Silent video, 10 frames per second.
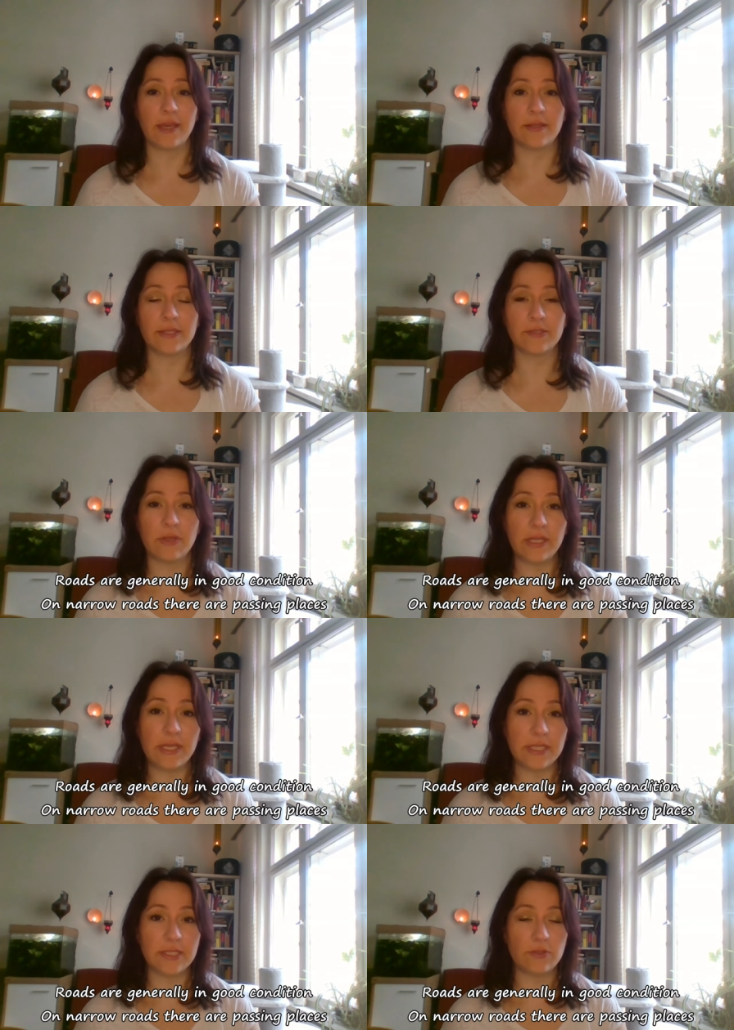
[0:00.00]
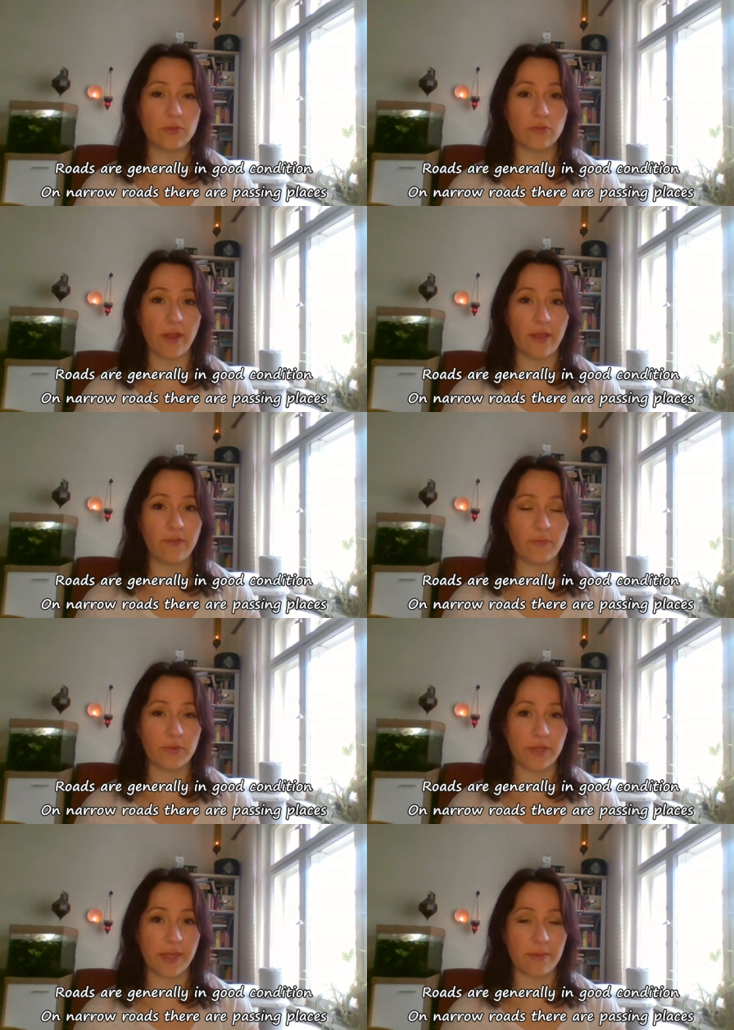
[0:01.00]
and it's really easy to drive
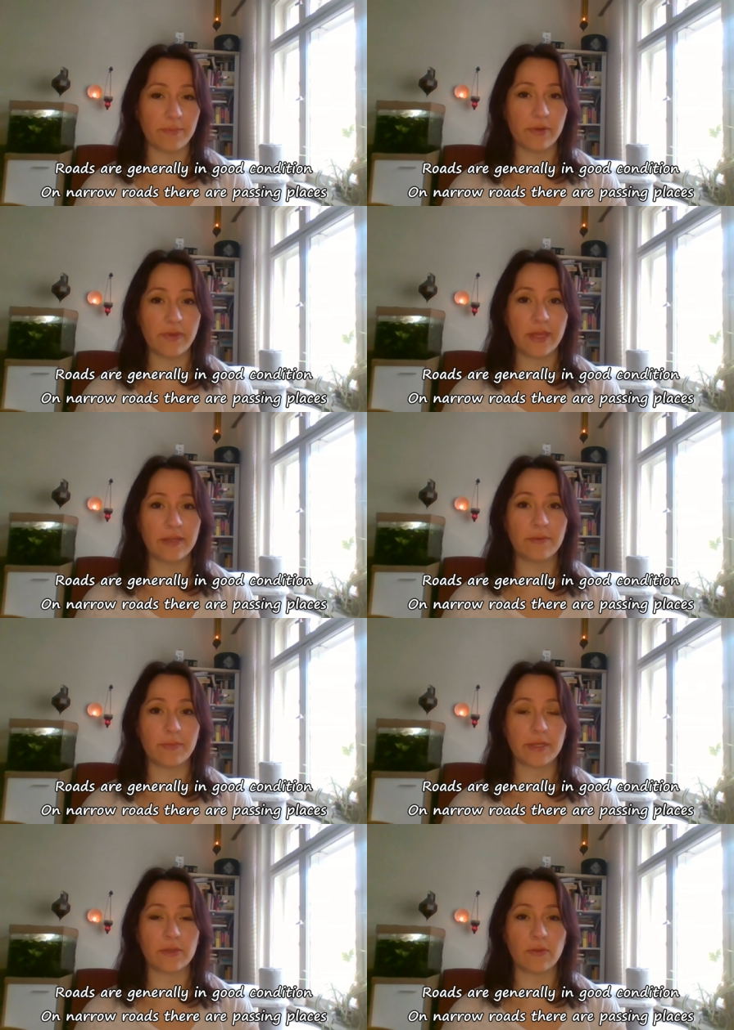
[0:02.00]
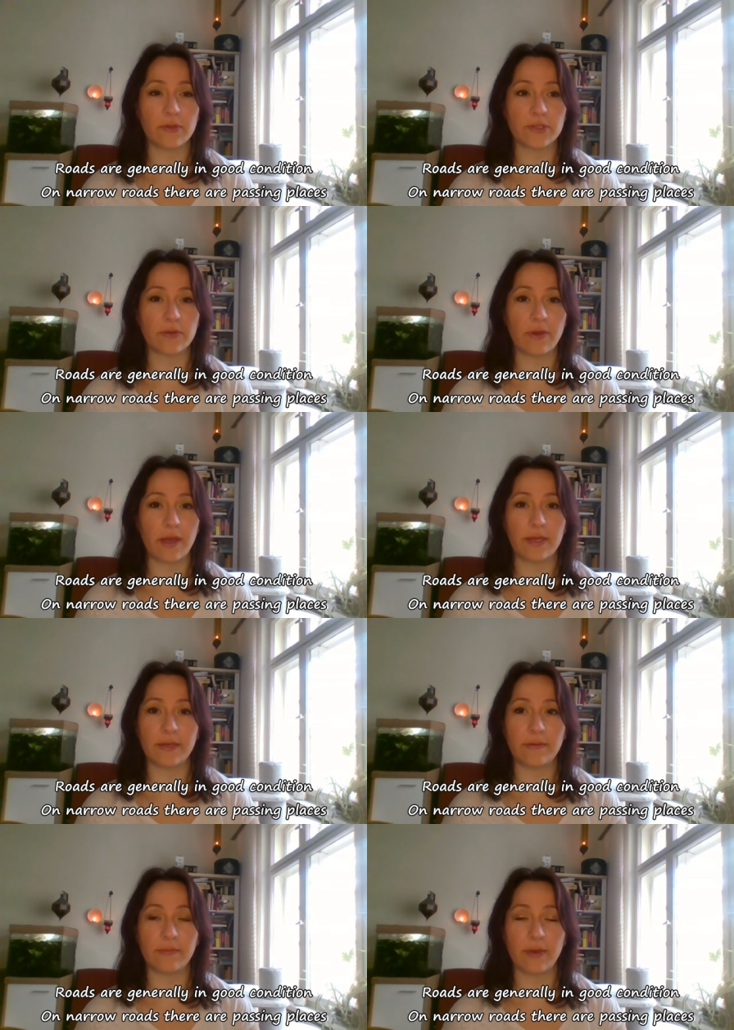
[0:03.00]
with a camper van. But also
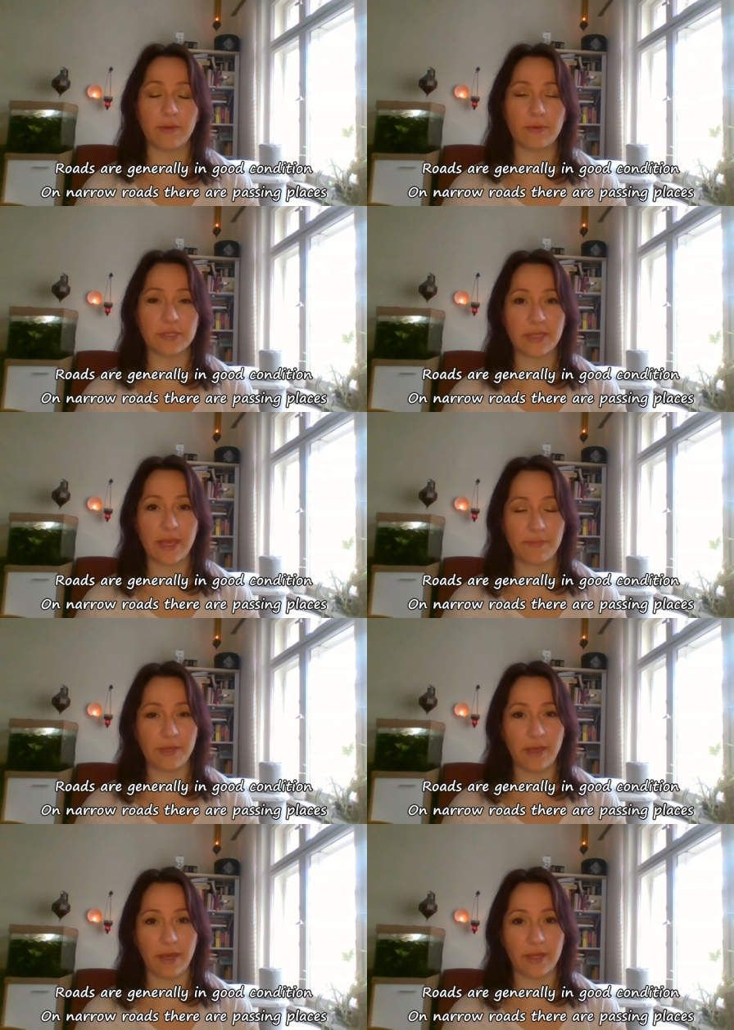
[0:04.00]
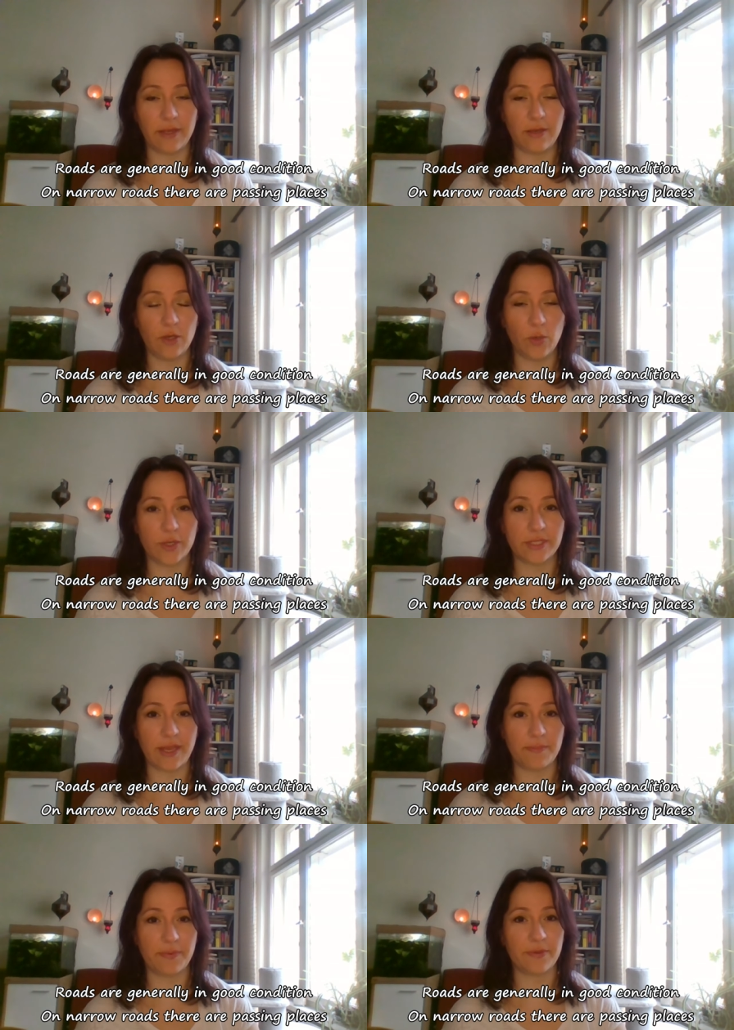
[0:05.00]
I was happy I looked
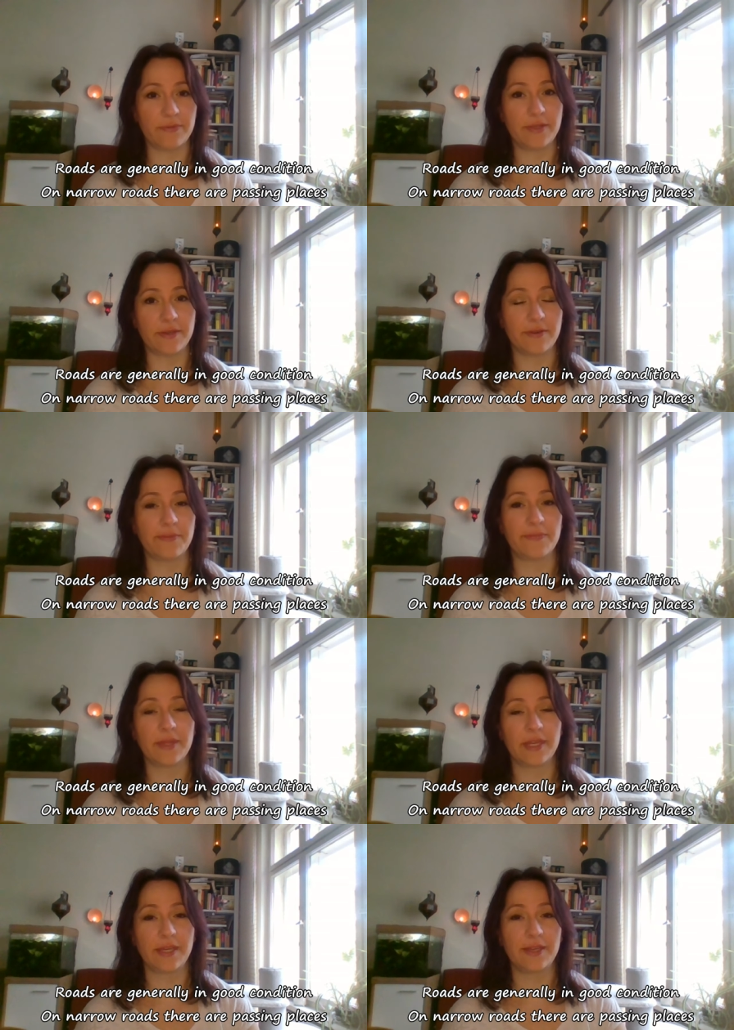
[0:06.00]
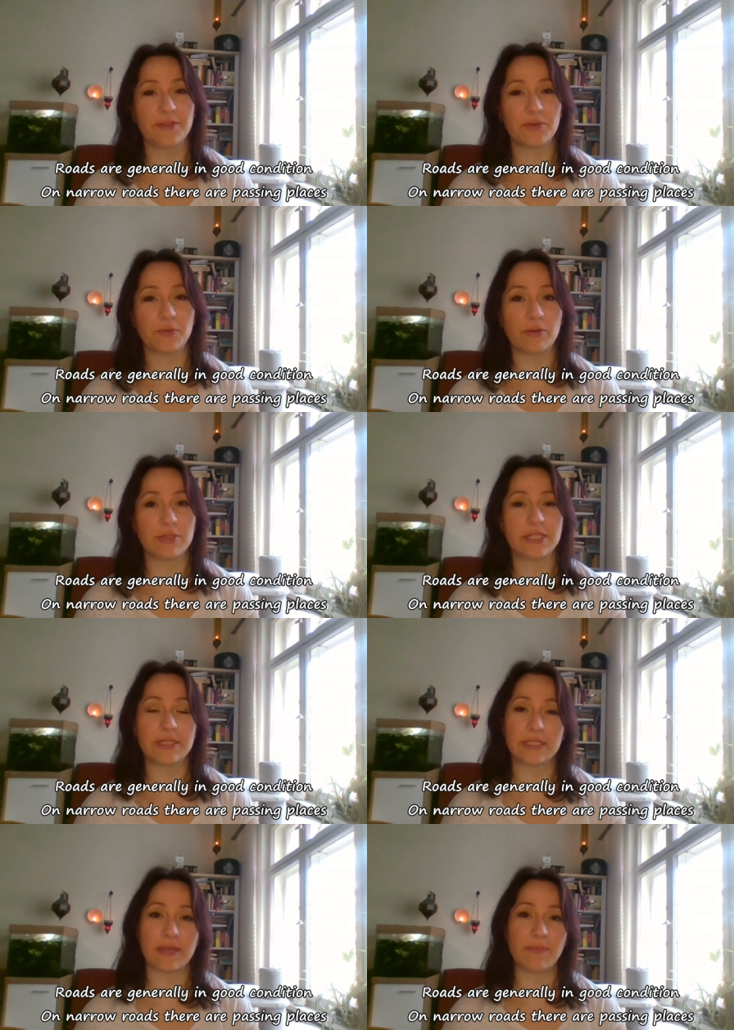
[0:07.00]
up the roads
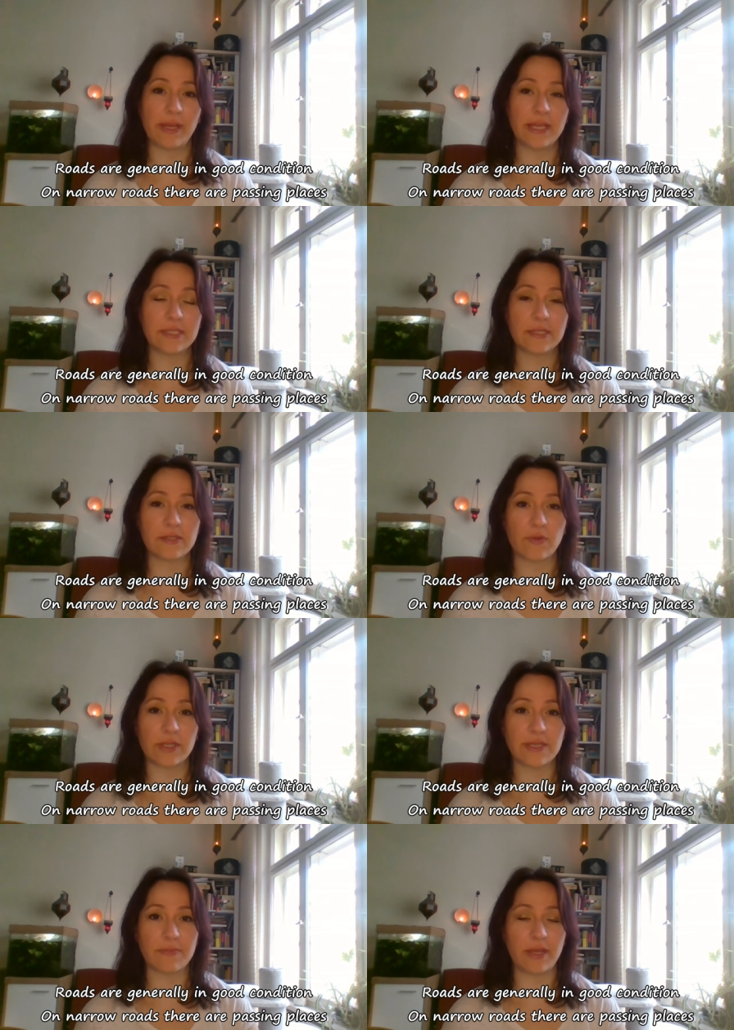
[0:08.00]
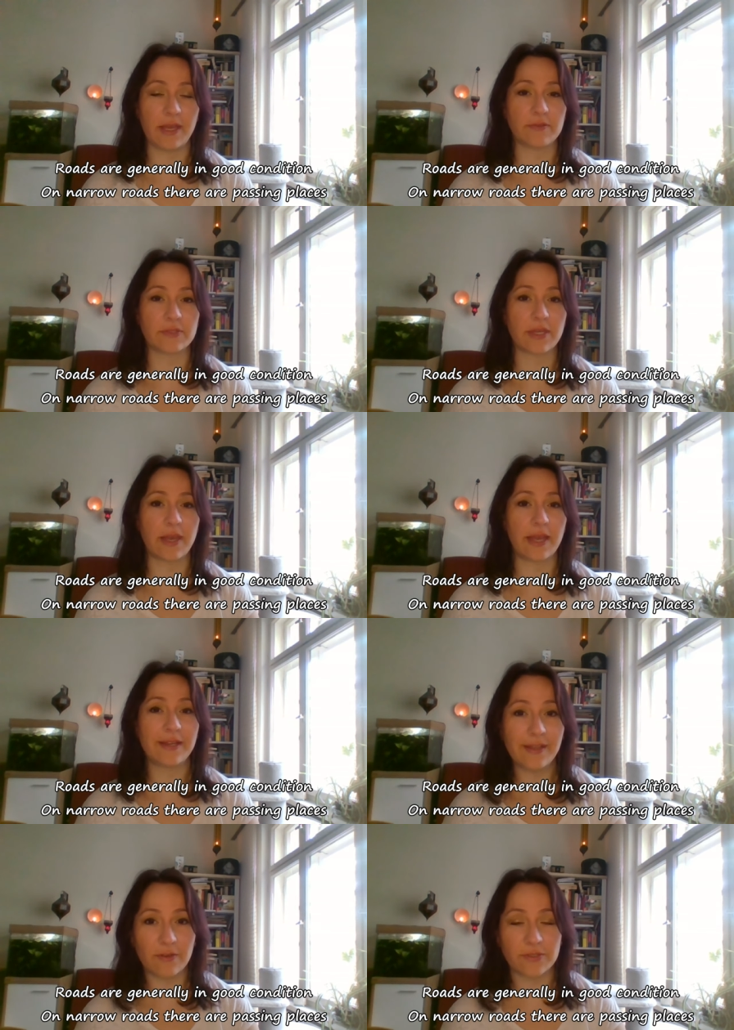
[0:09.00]
in some places. For example,
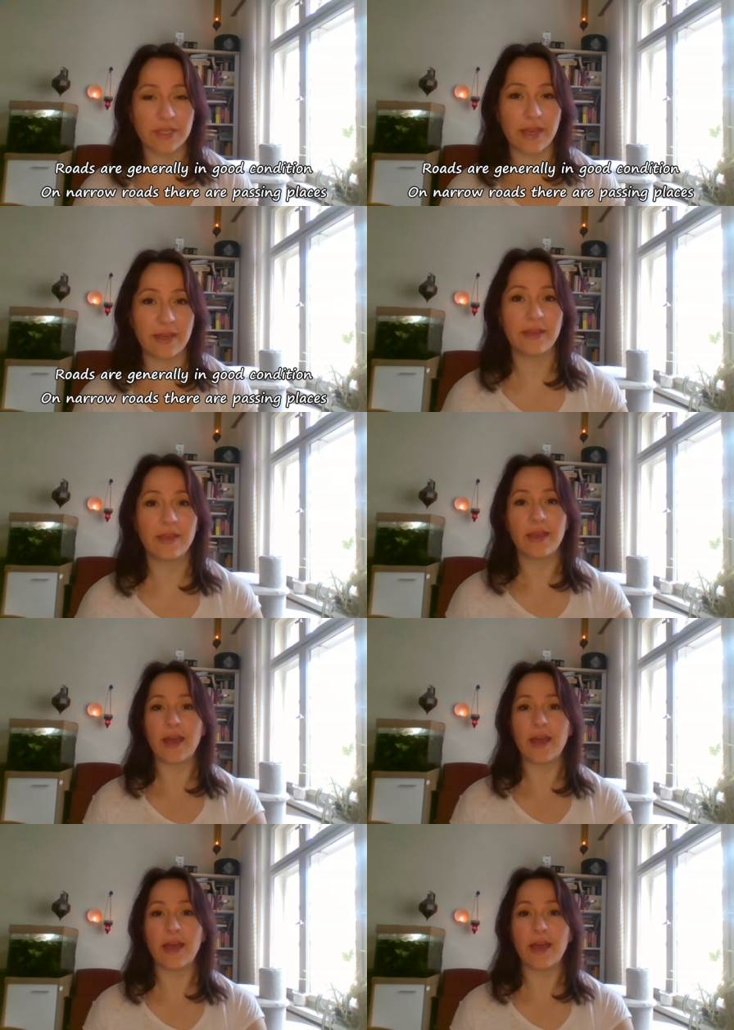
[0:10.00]
Isle of Skye.